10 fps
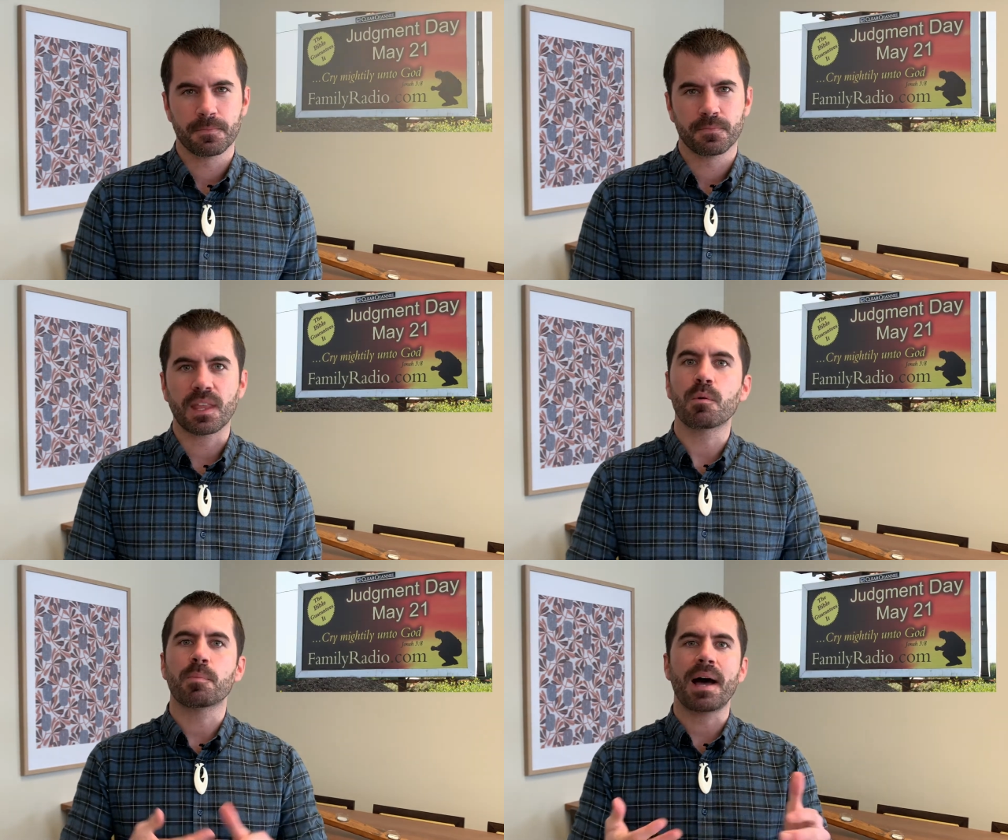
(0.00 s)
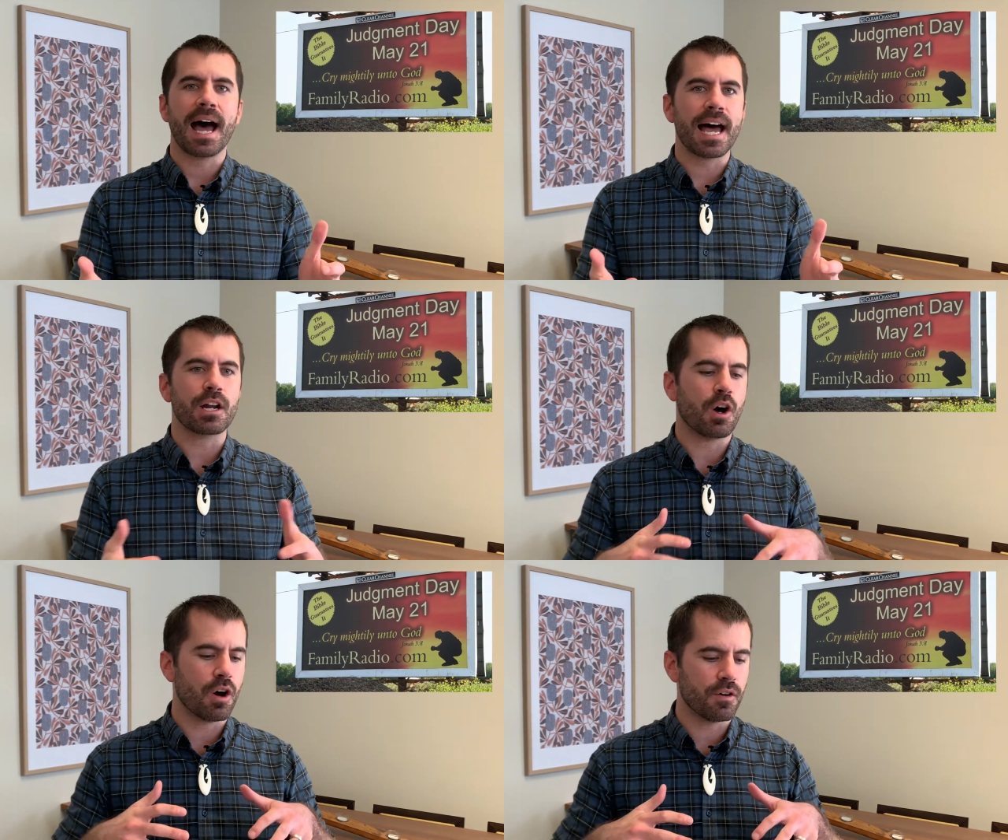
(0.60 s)
They were part
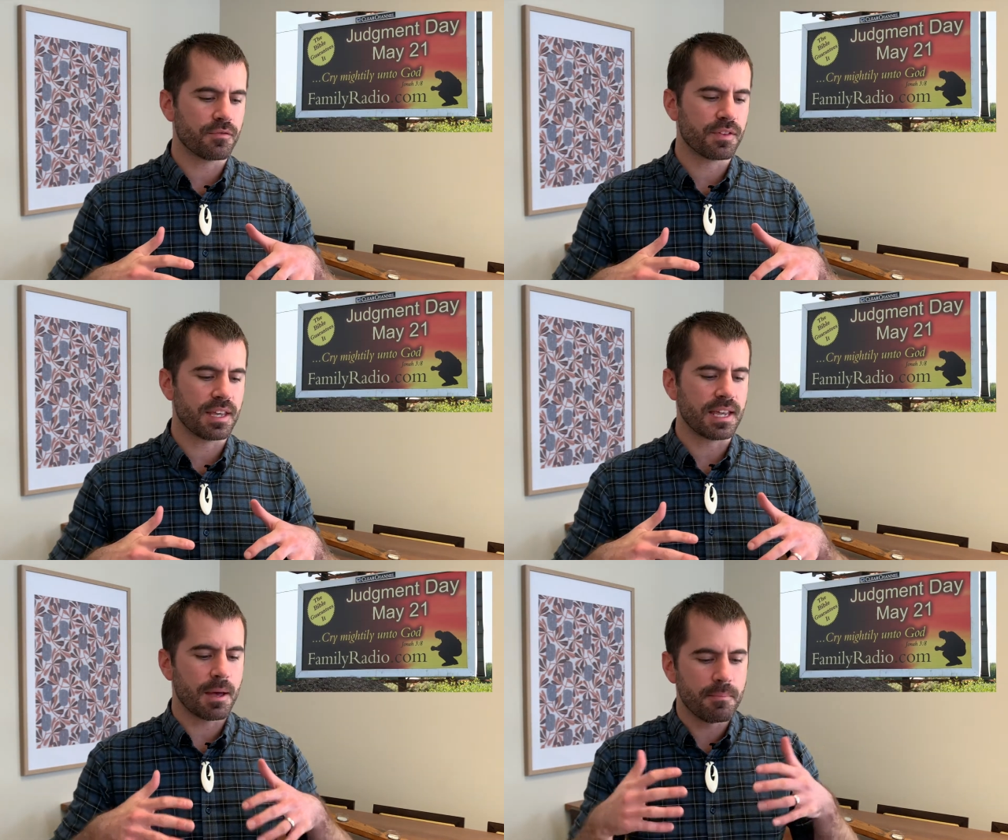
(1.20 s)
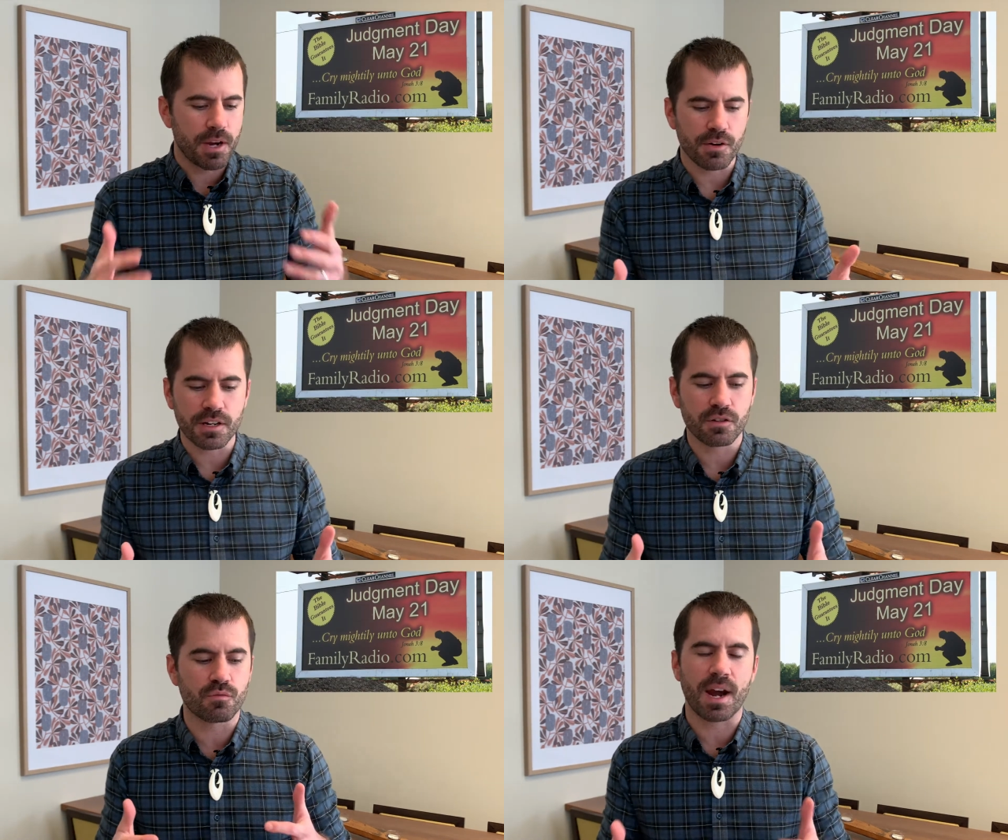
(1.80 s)
of the
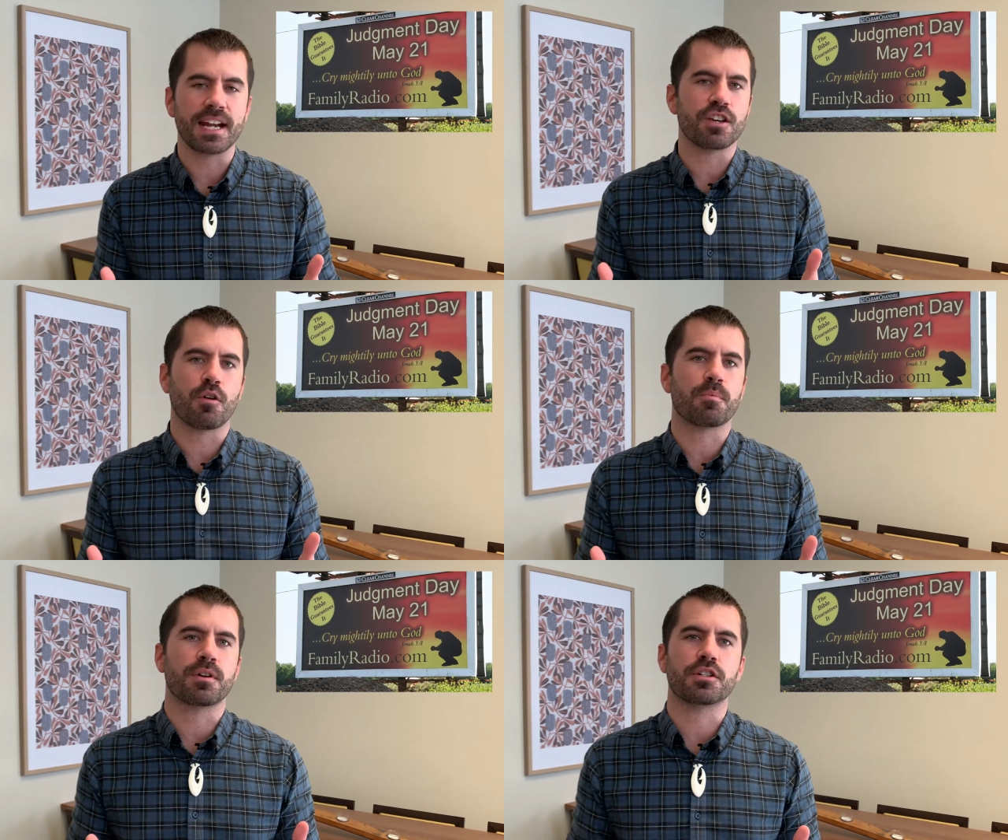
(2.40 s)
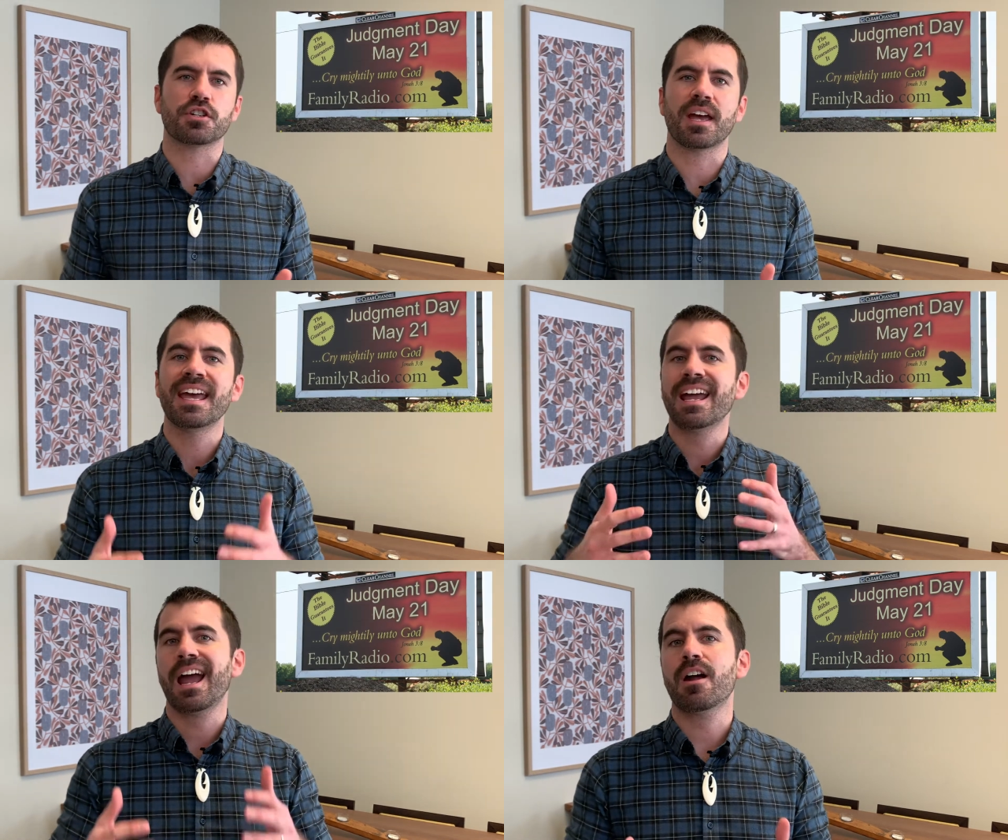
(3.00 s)
American radio preacher
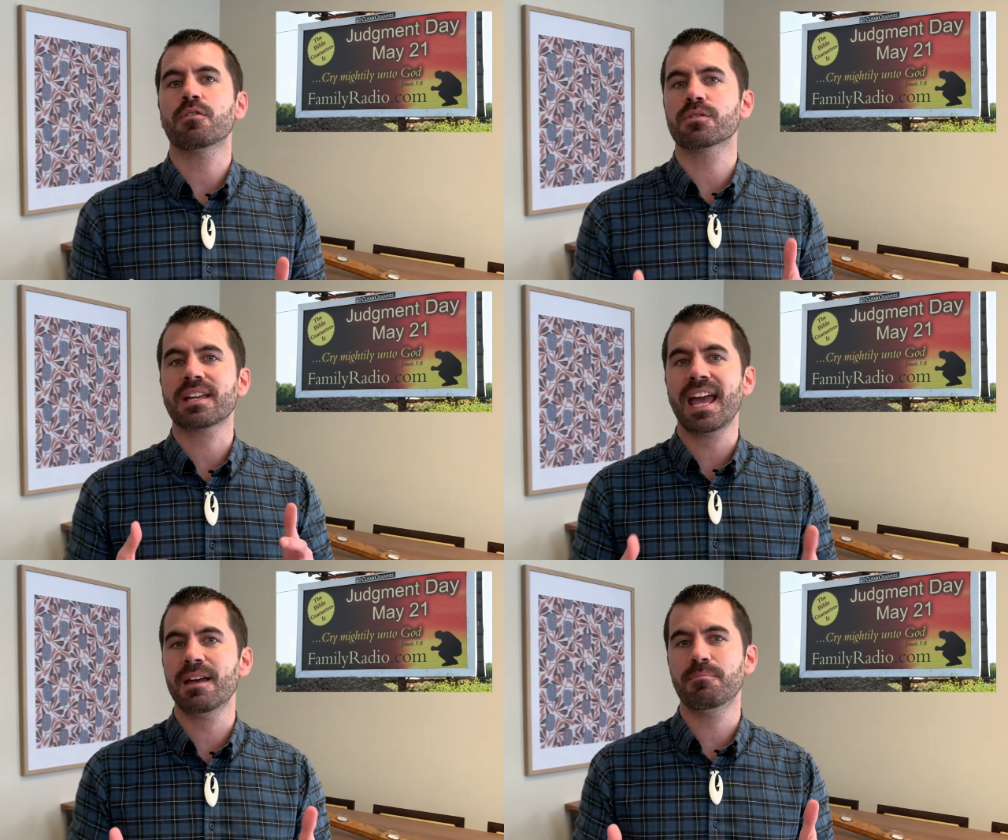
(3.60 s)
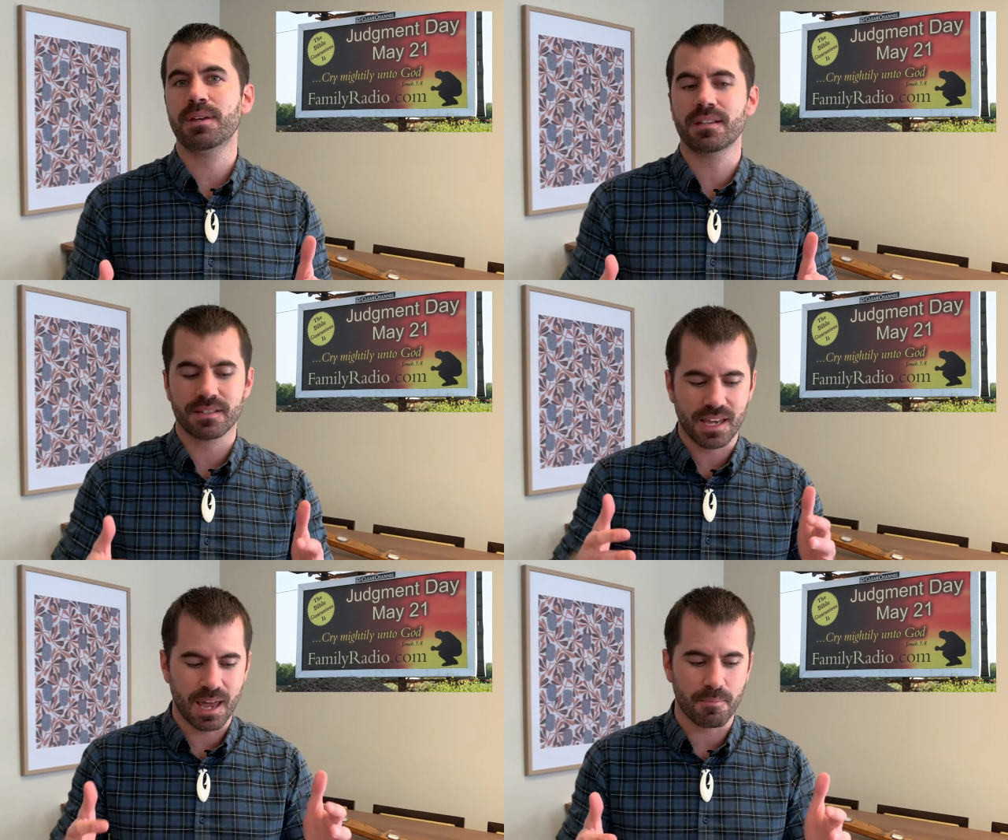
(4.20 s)
Harold Camping's
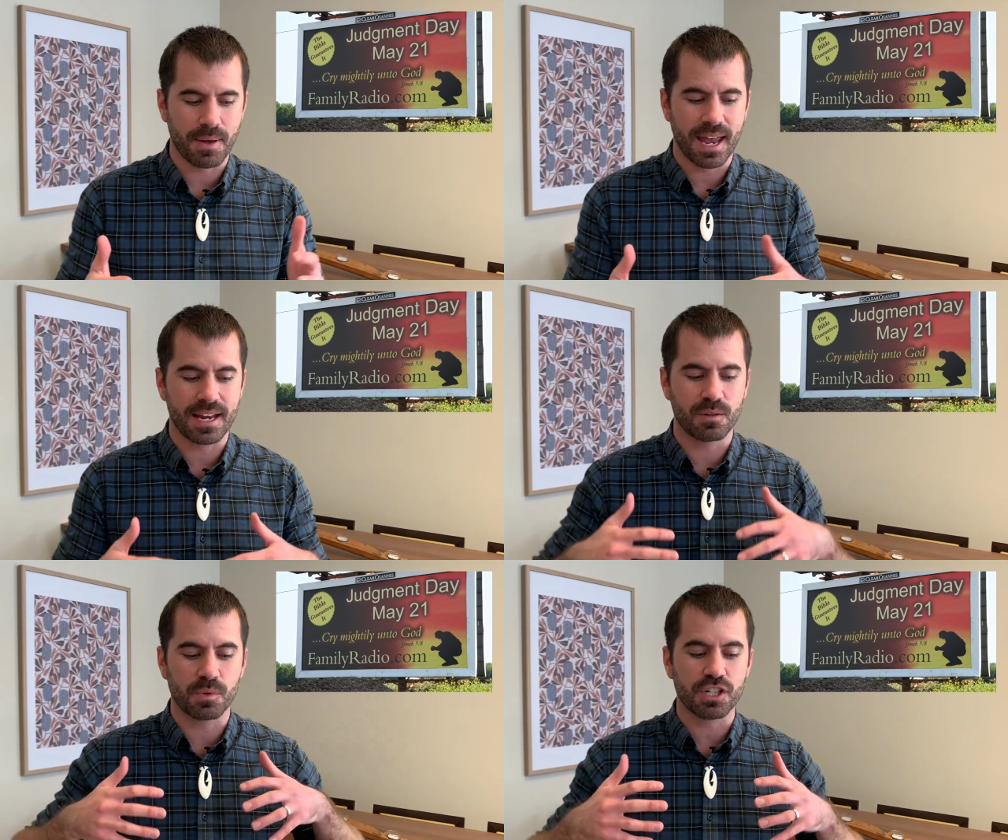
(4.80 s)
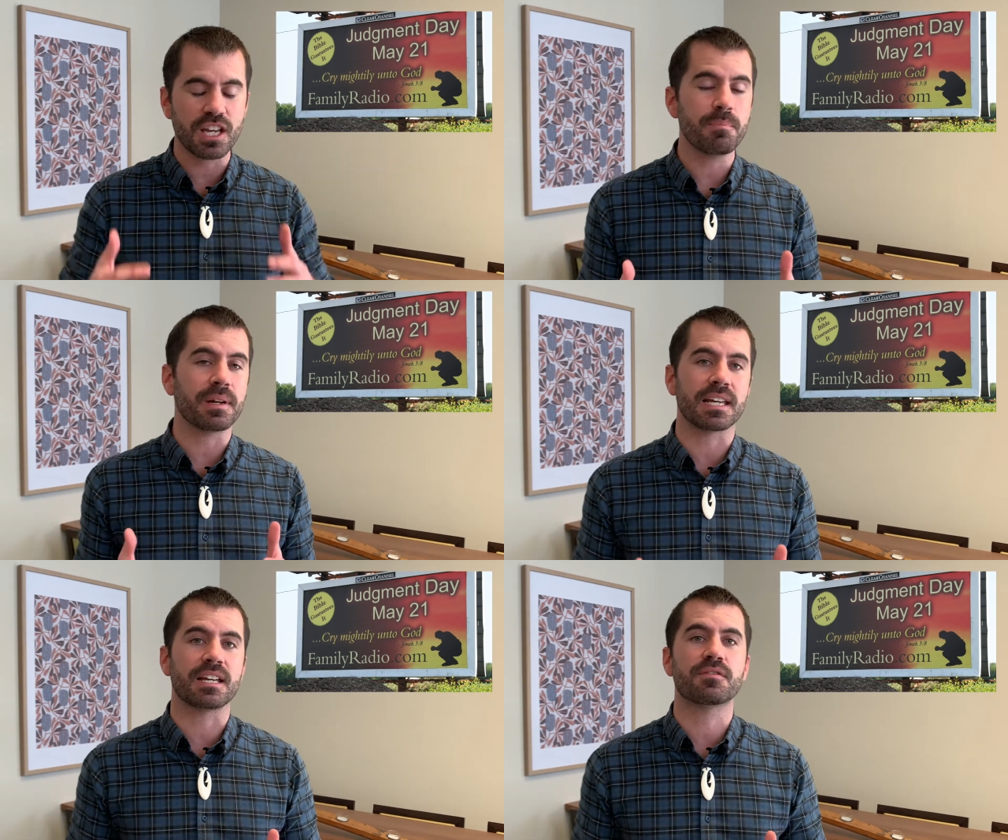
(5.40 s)
campaign, in which he
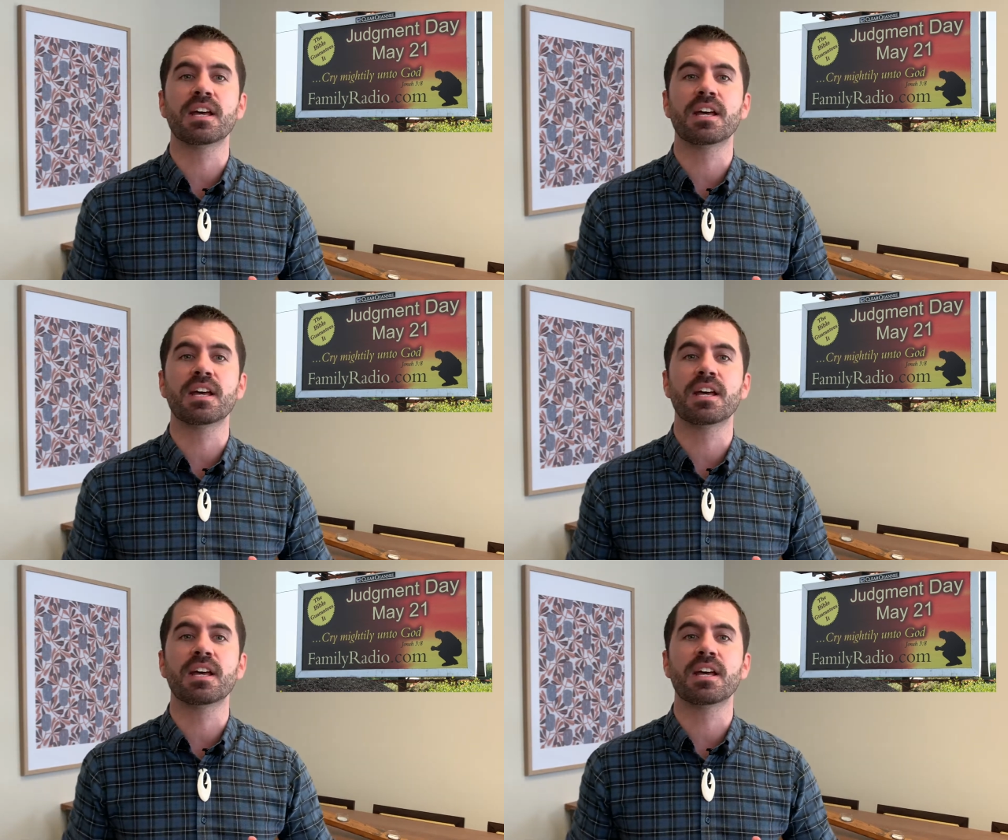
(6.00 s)
believed